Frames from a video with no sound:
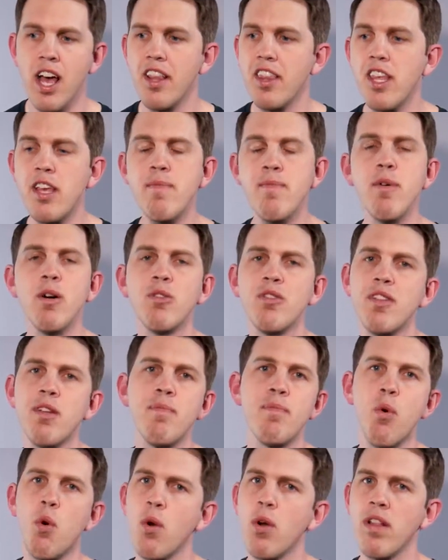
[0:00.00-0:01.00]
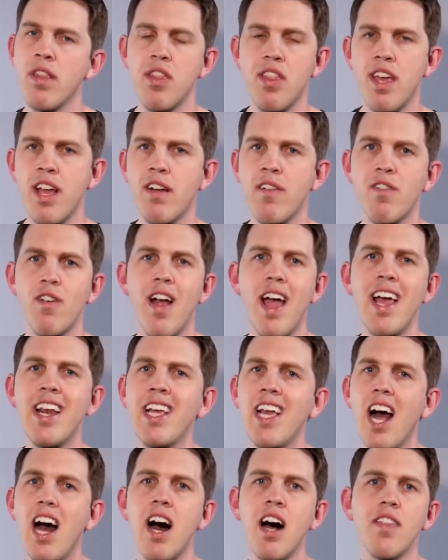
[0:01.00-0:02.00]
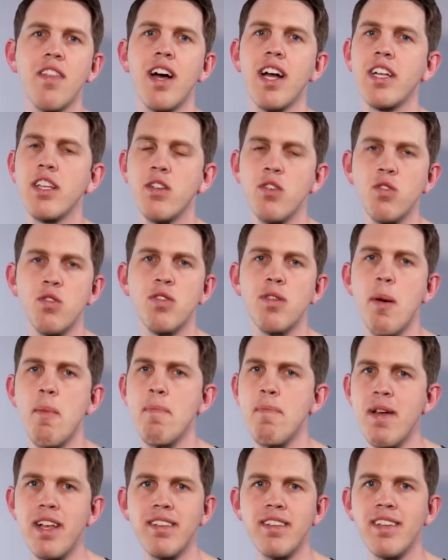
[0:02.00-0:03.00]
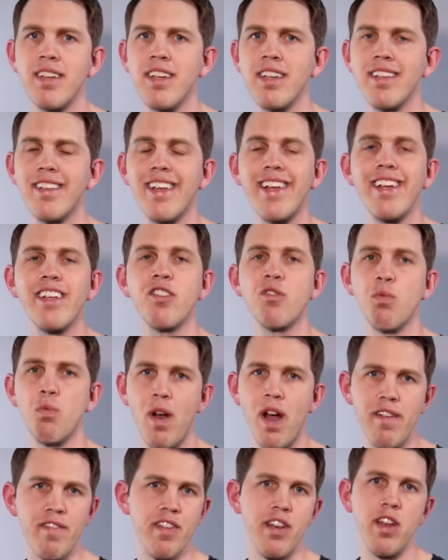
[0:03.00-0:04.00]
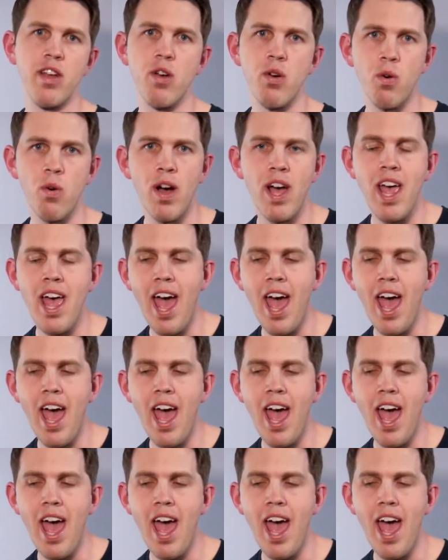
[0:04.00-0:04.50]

The most important thing for any online news business is revenue,